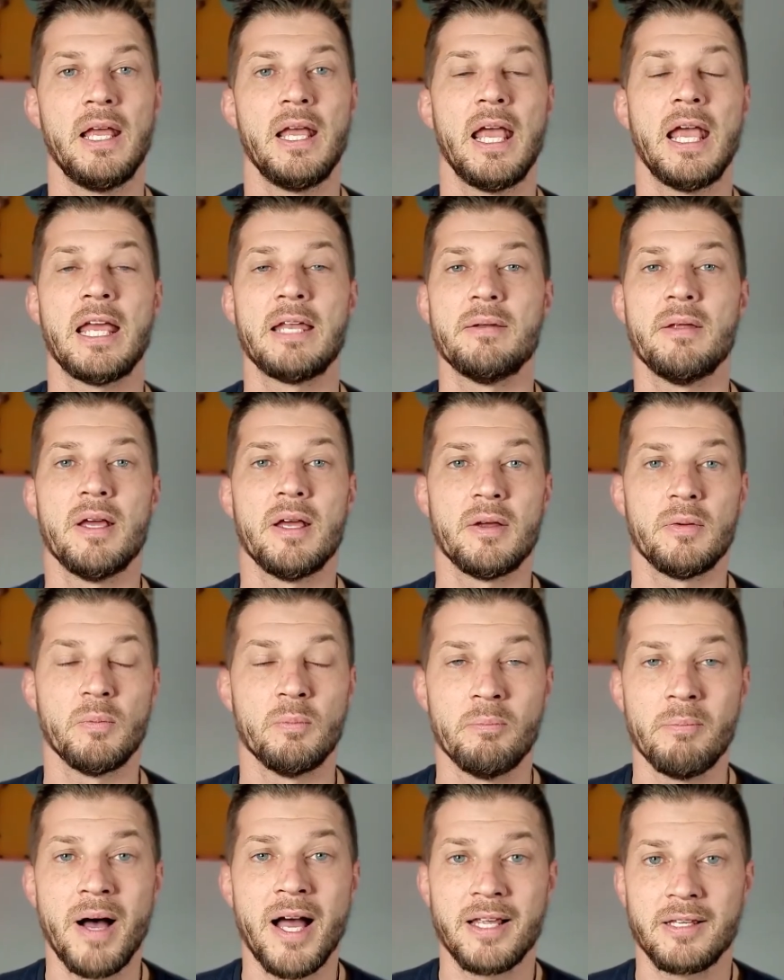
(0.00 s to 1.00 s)
And
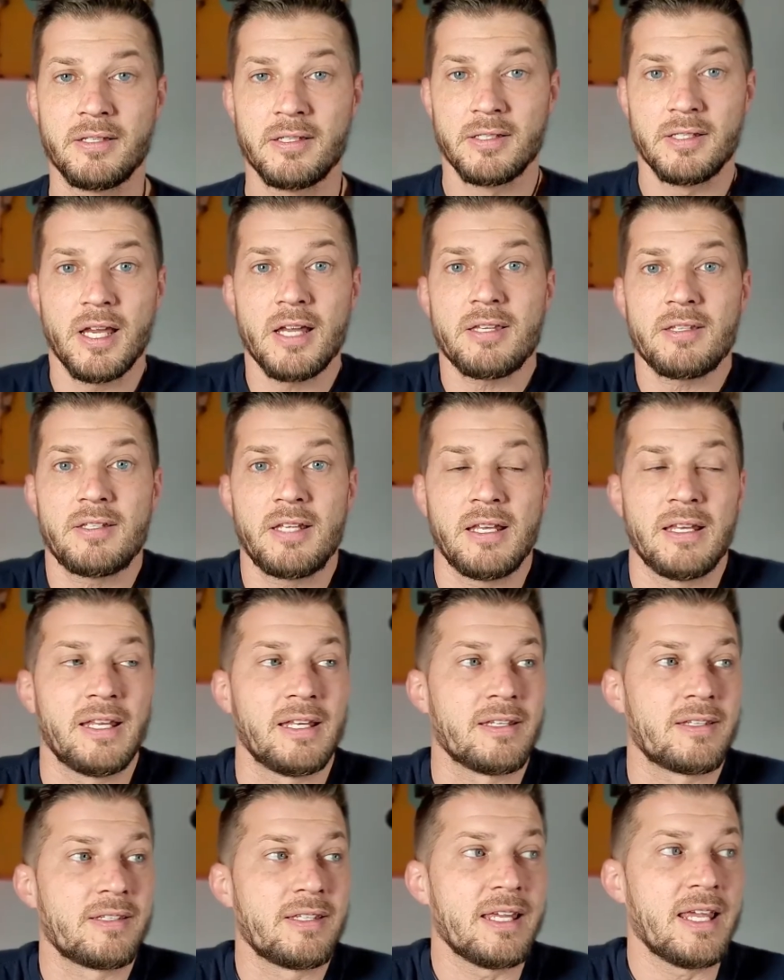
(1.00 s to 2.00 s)
my
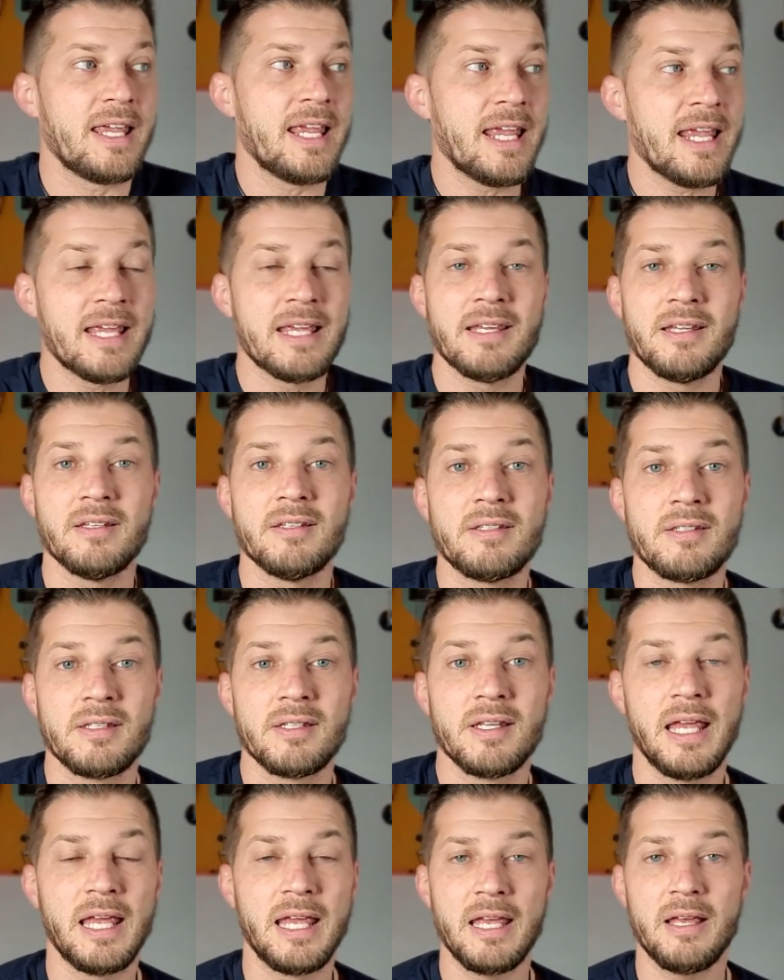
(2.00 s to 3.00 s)
sustenance
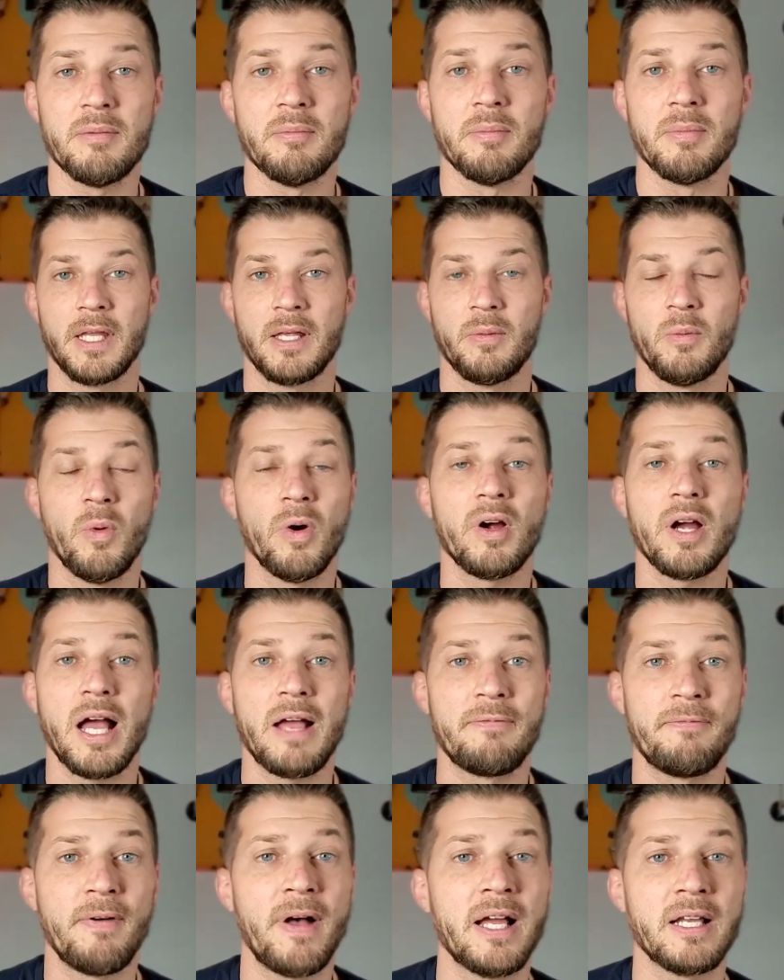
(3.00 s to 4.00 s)
is Him. Where I
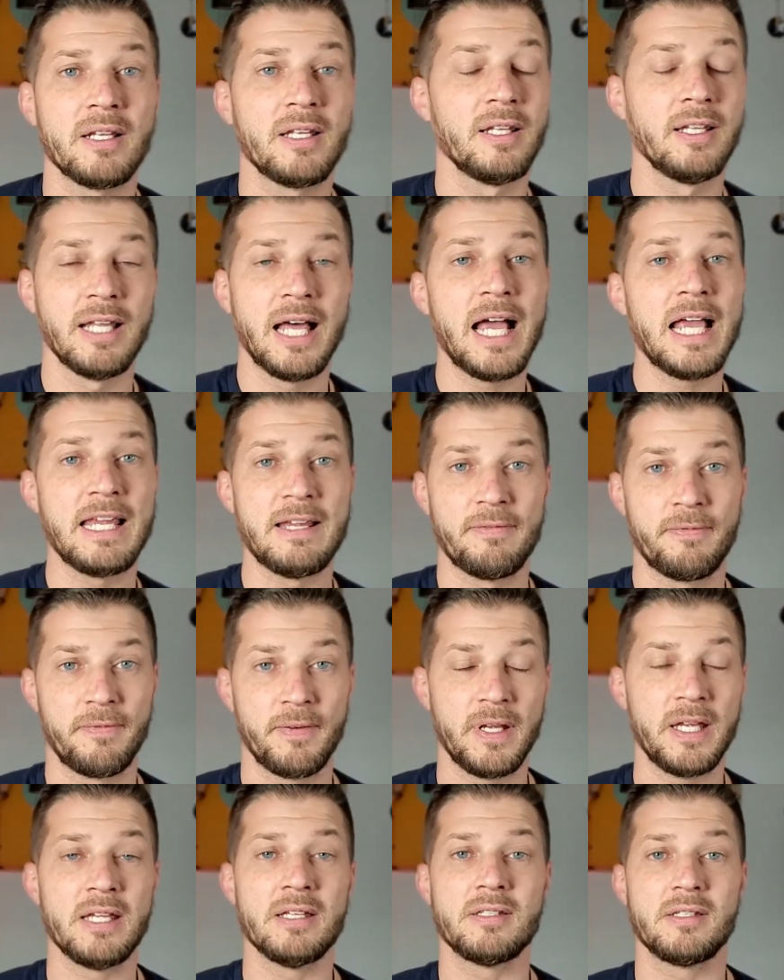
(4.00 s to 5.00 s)
find life
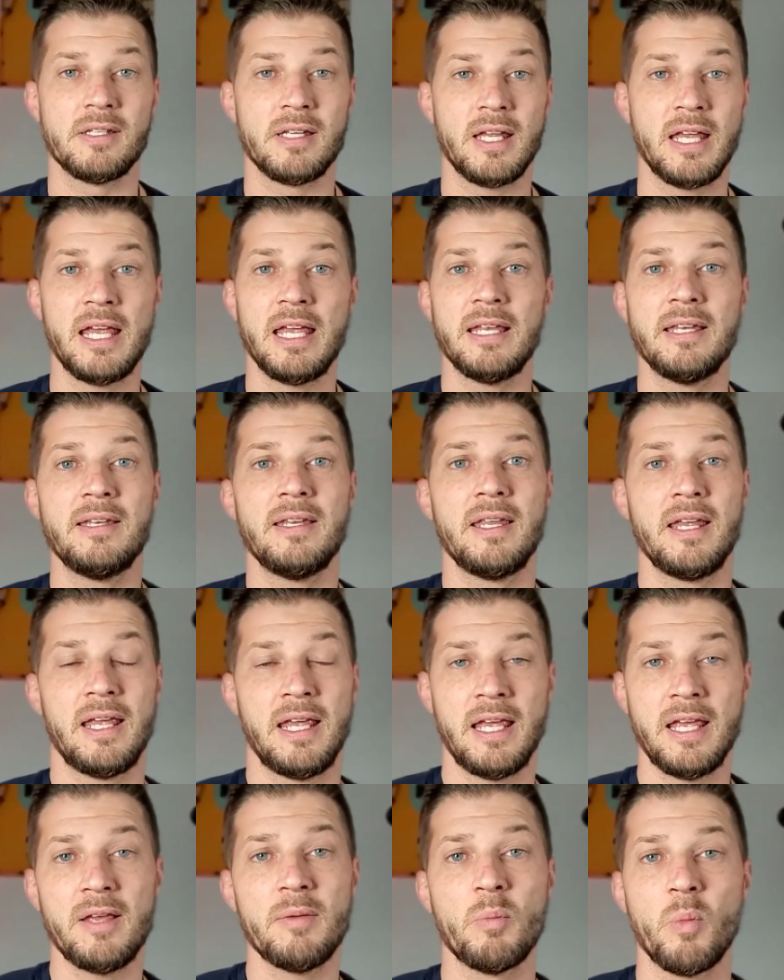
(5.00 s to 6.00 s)
is in
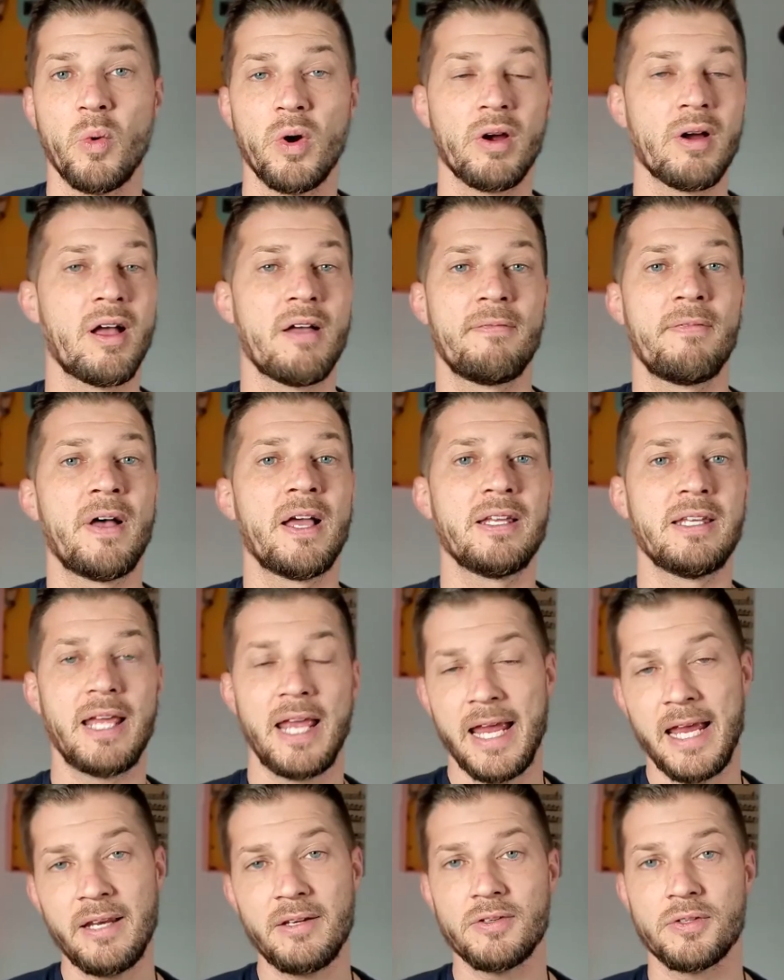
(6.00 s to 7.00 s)
Him. Where I find
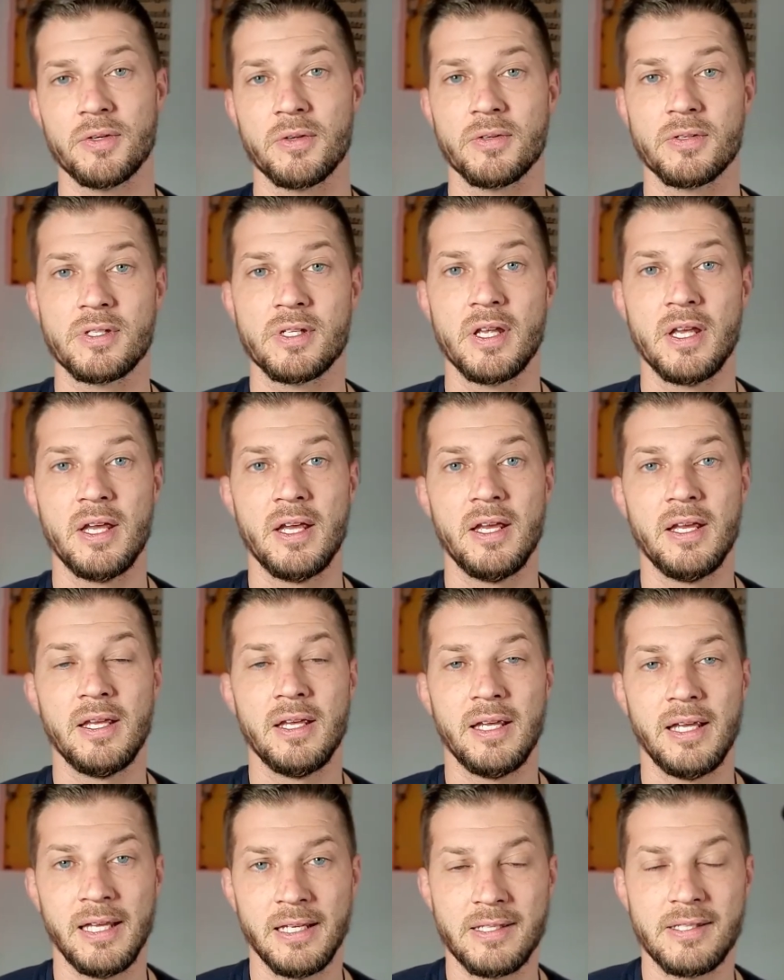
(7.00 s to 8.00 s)
answers,
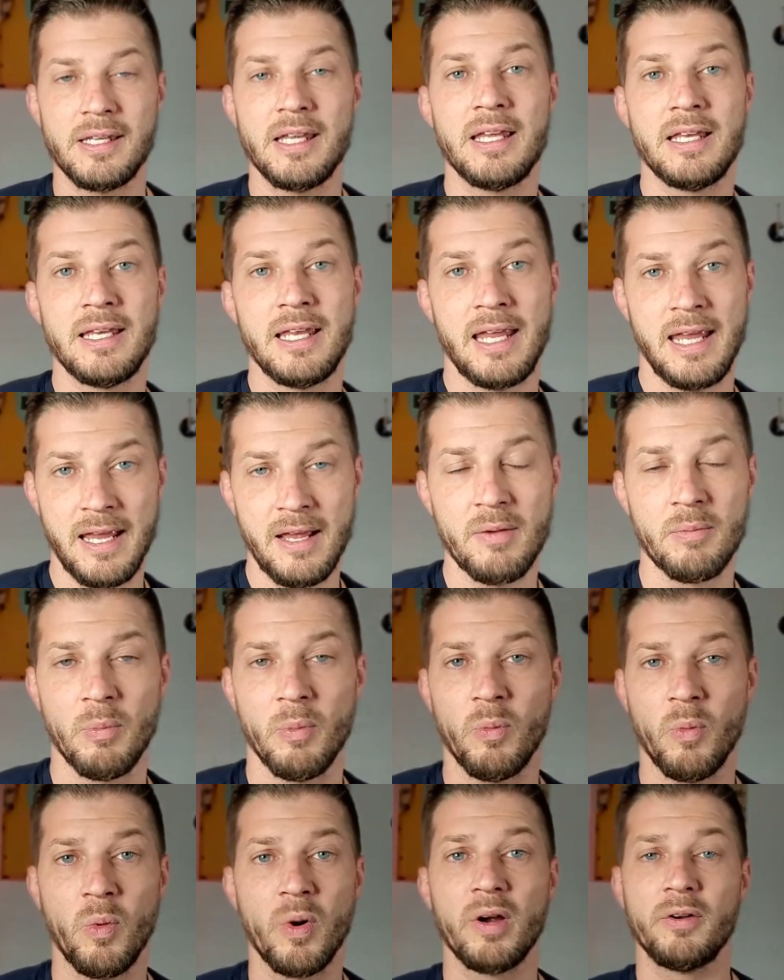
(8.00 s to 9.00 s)
it's in
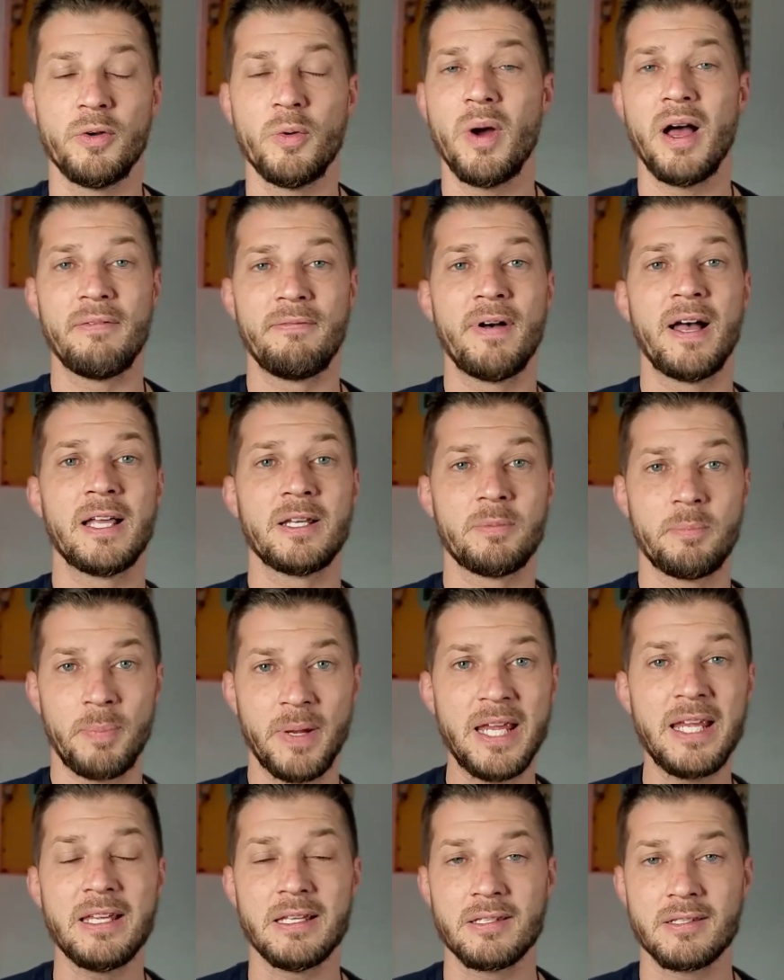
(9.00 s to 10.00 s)
Him. Where do I find
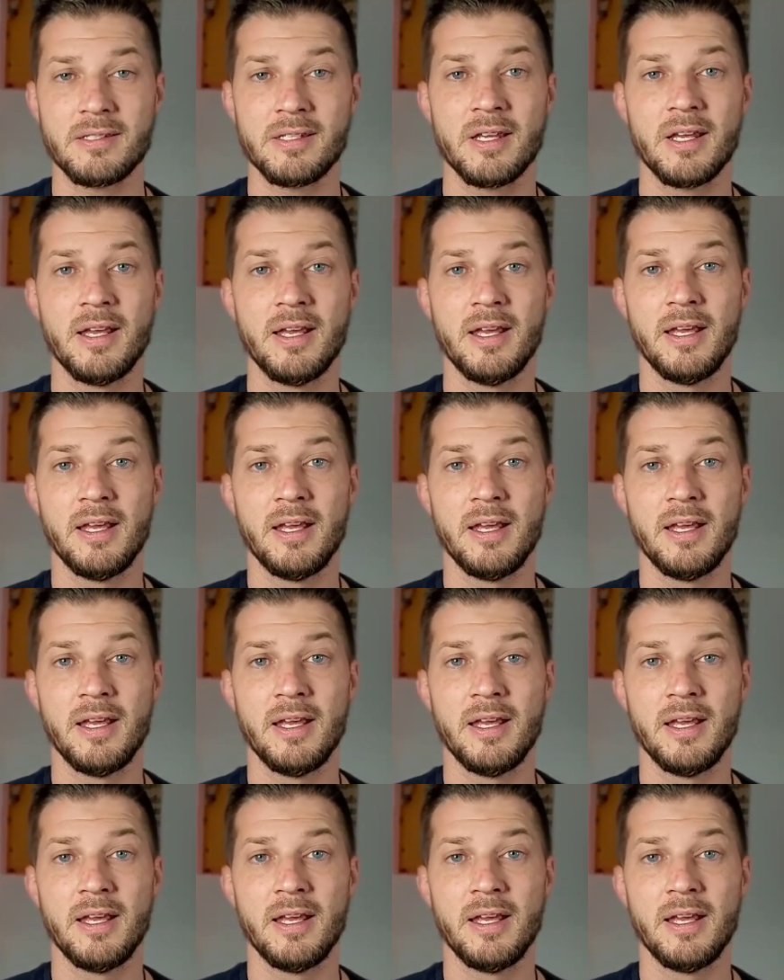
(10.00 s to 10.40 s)
peace?